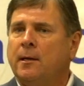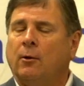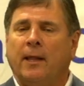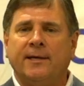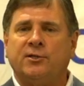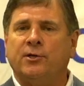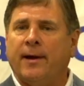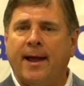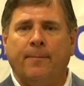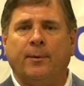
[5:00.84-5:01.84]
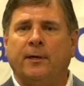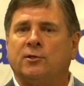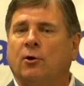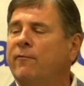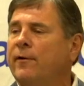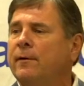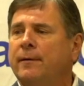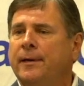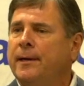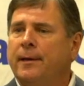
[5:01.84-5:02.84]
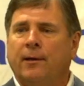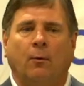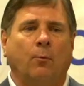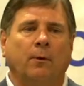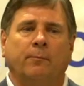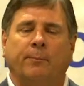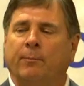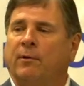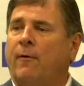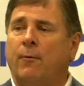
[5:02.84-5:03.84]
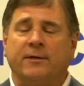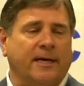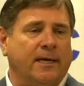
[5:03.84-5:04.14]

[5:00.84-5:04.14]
You know, last year happened, it's over. You know, people have always